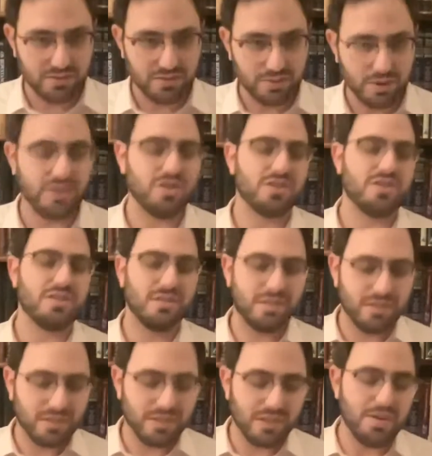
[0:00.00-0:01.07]
Right? Just
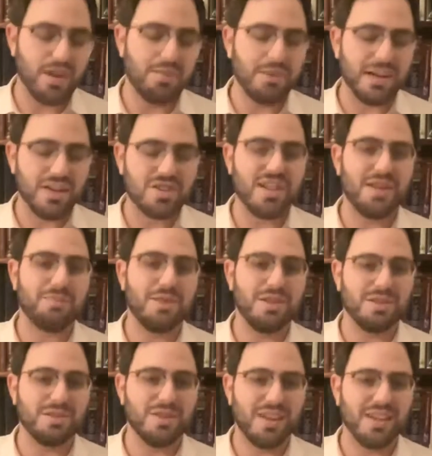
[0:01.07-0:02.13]
uh, imagine that
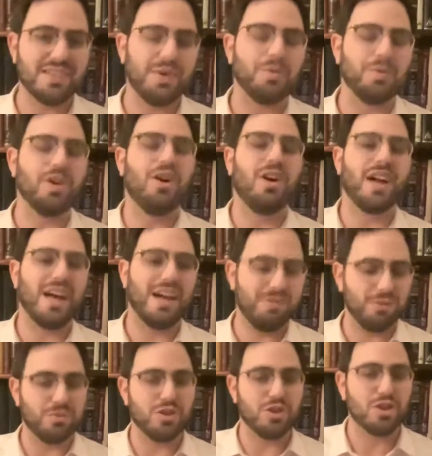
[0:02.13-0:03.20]
piece of cake that we all have
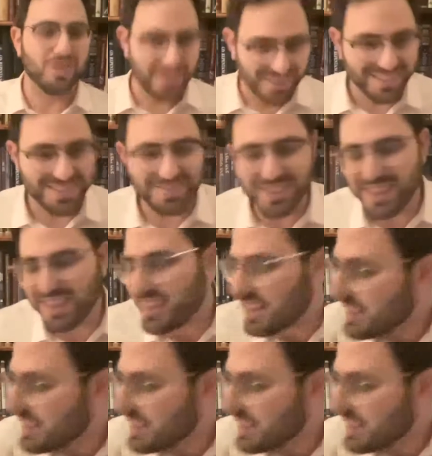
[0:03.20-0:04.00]
and we shouldn't right?